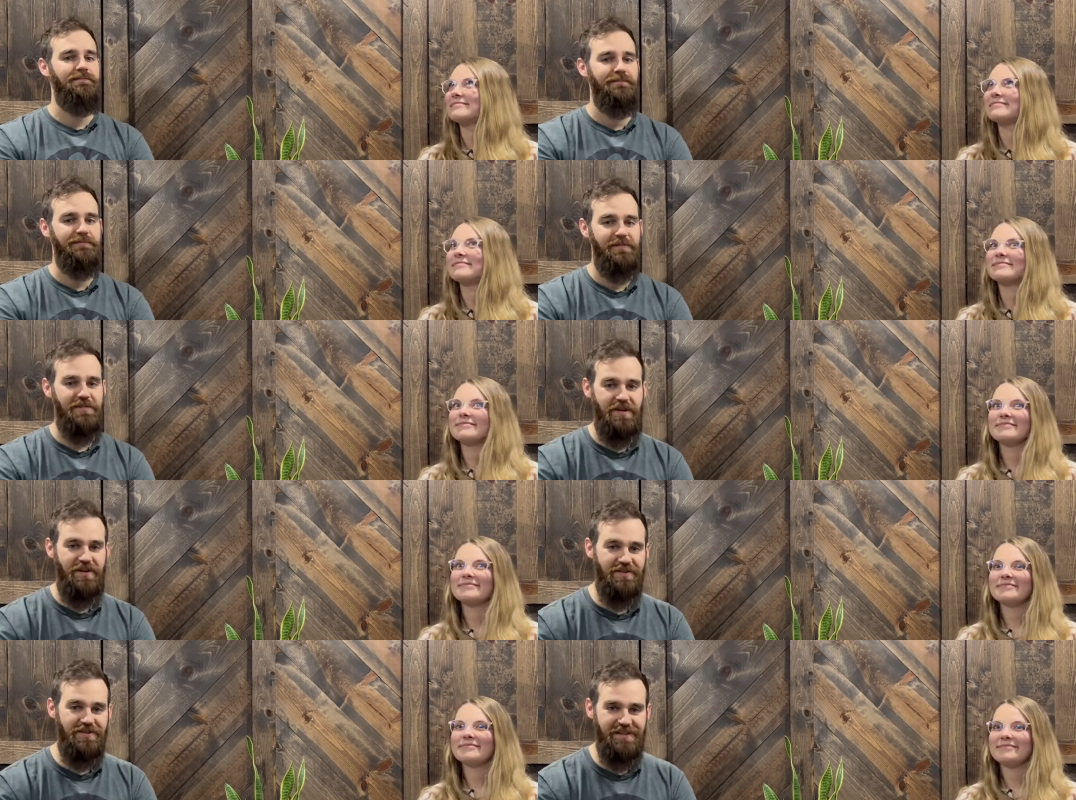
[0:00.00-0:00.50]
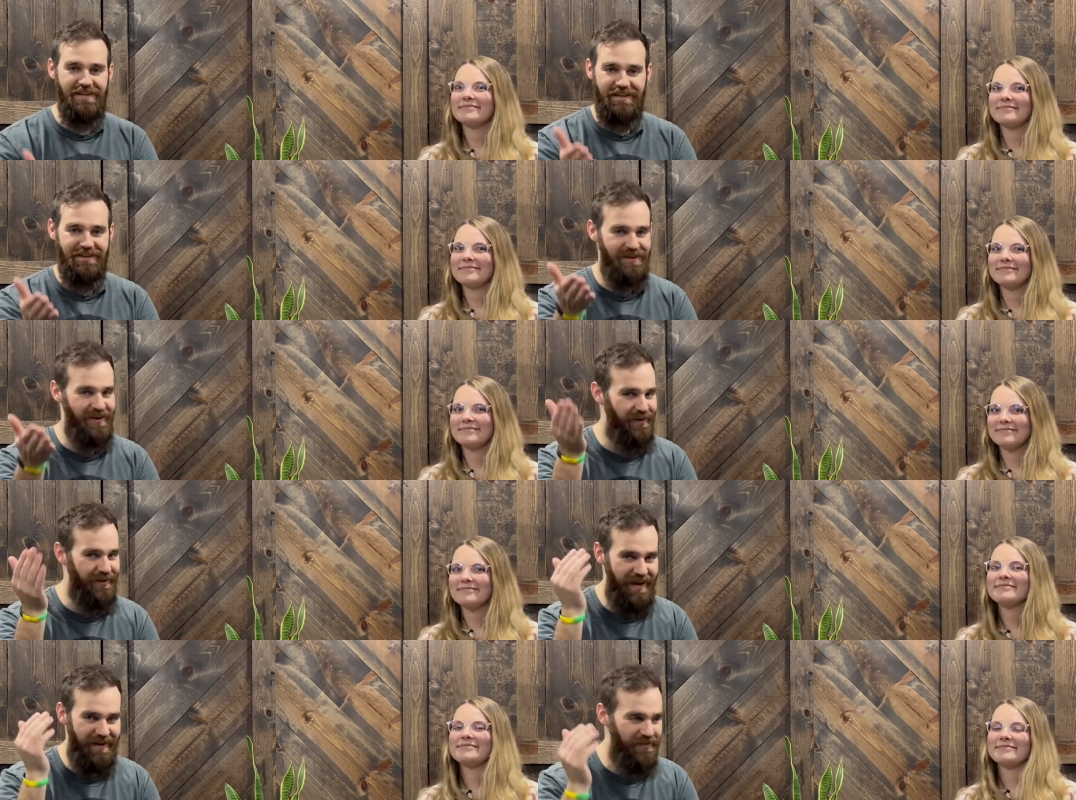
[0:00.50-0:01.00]
Speaker 1: Seriously,
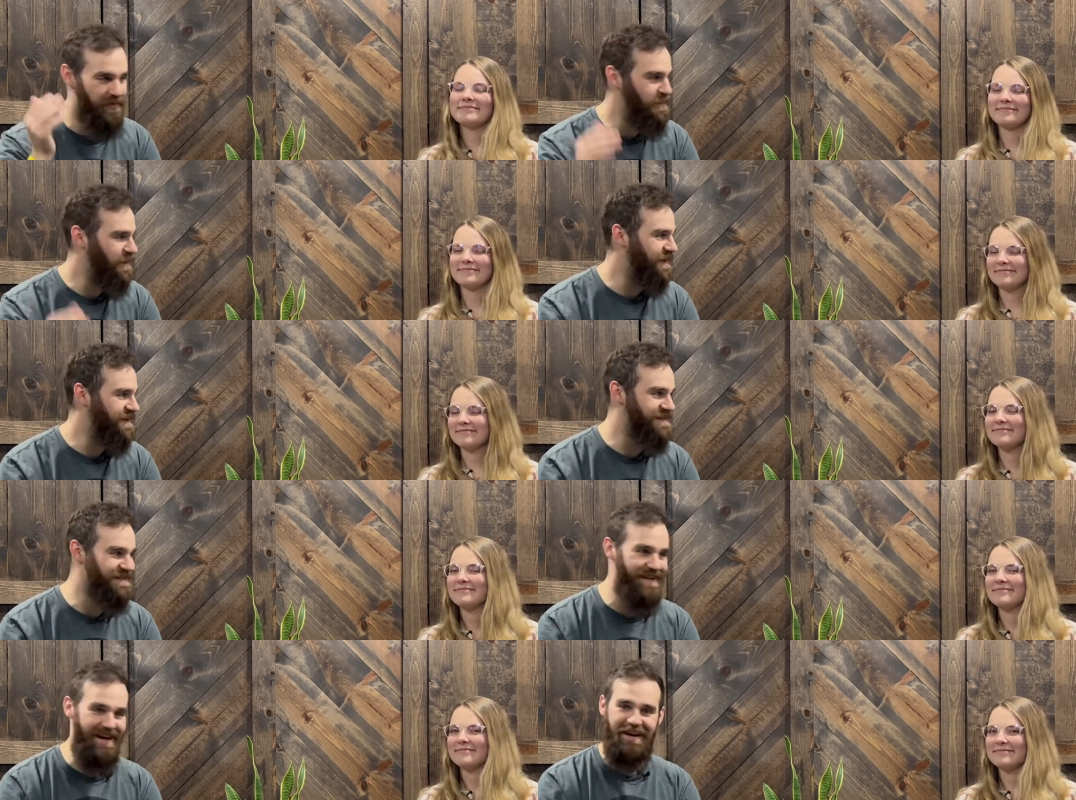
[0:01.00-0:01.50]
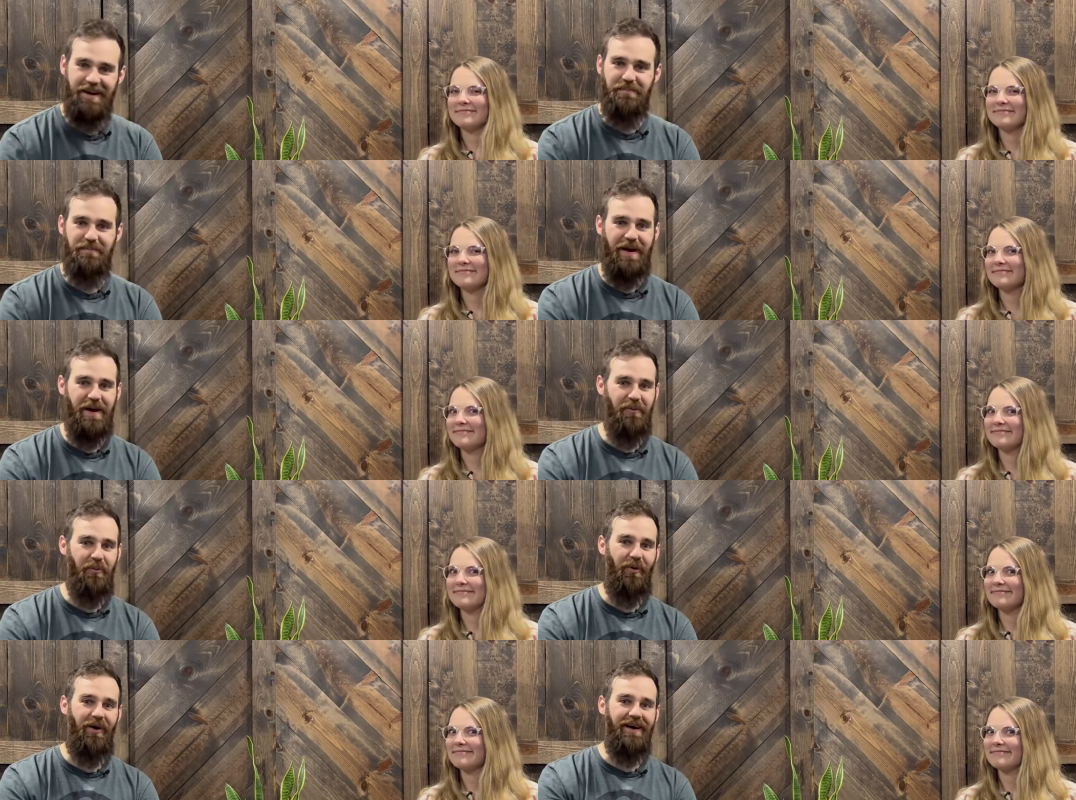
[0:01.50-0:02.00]
don't everybody stand up
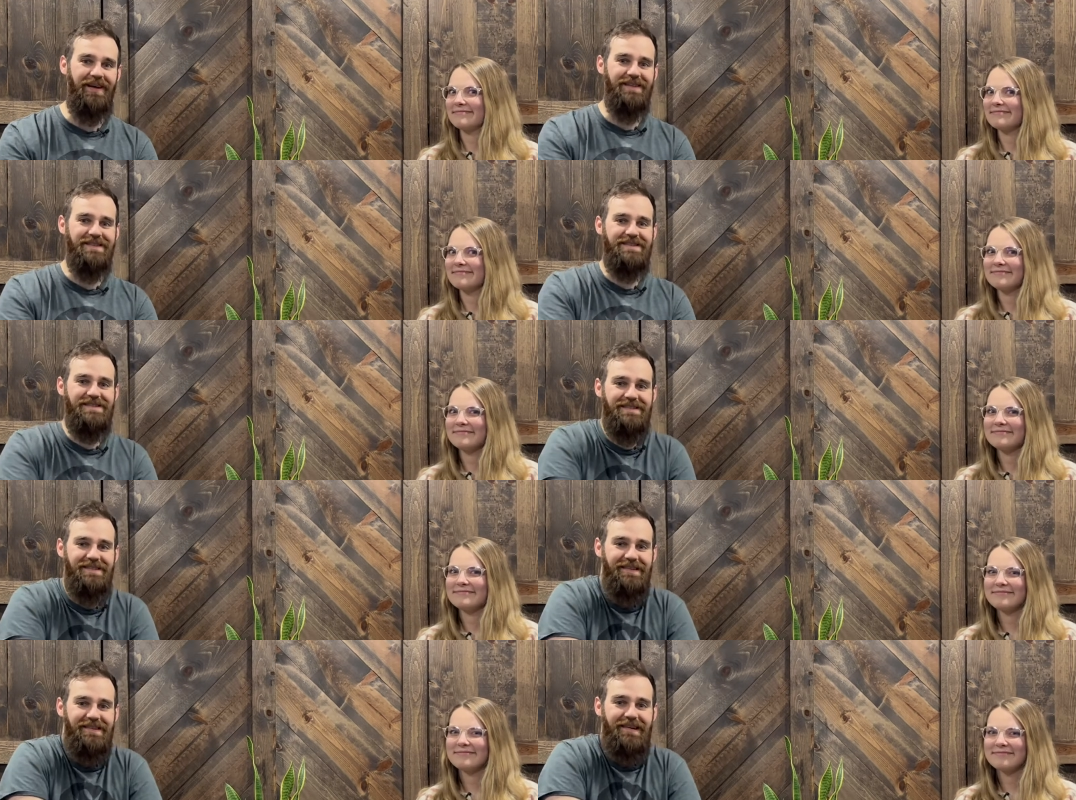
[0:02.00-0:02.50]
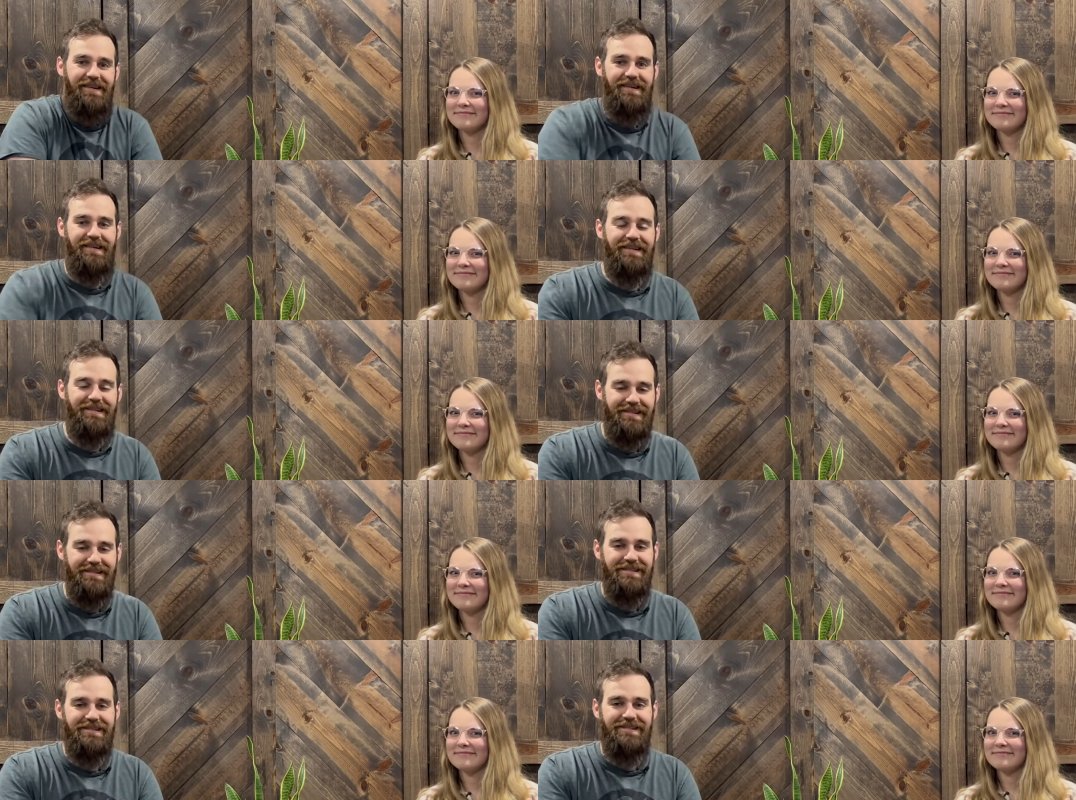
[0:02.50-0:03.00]
at once.
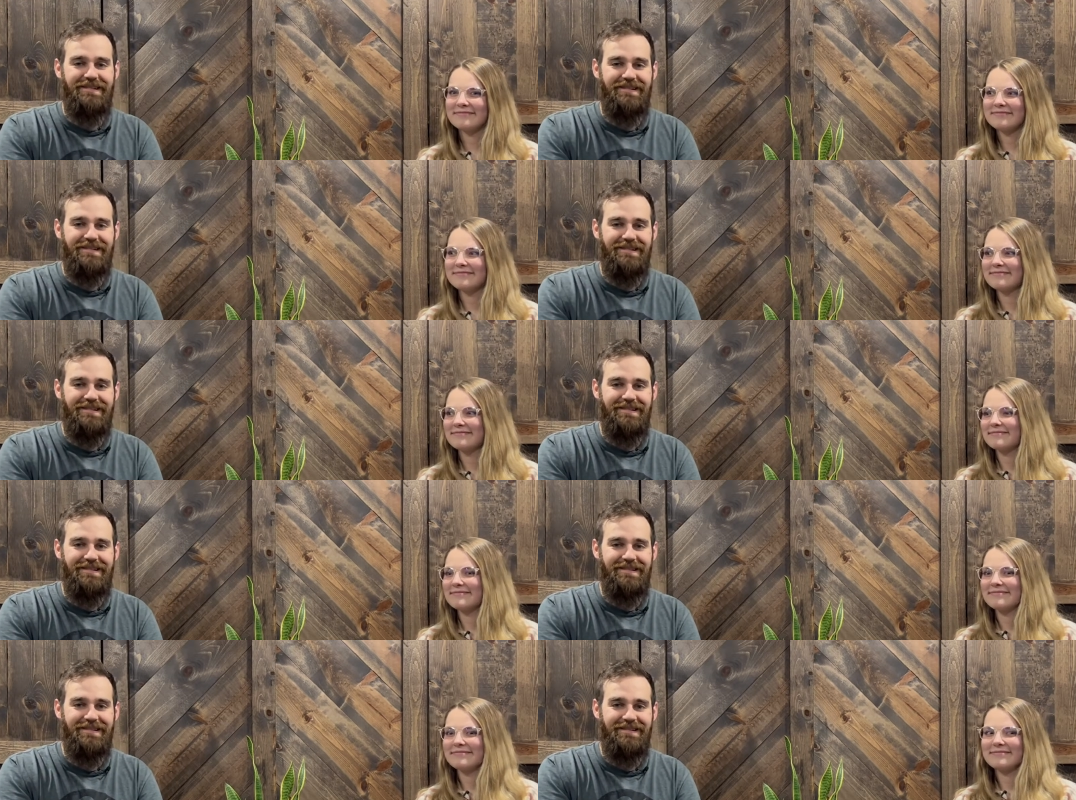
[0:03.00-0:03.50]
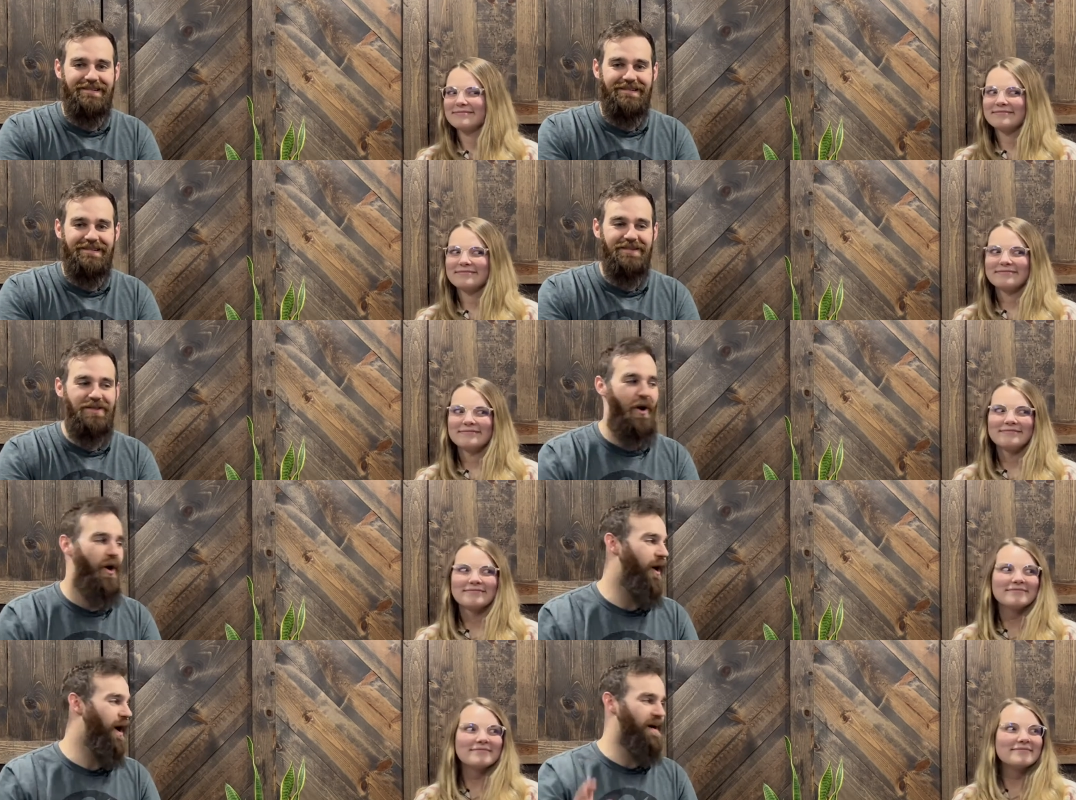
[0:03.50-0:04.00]

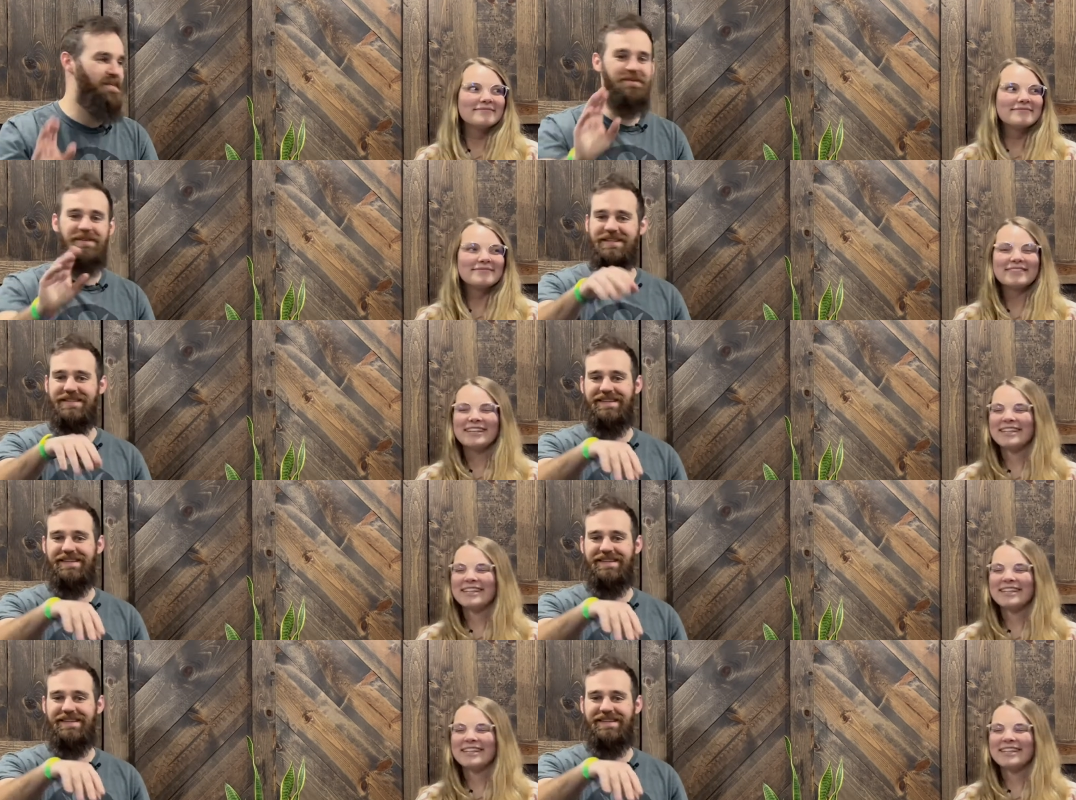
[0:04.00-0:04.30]
No, I'm just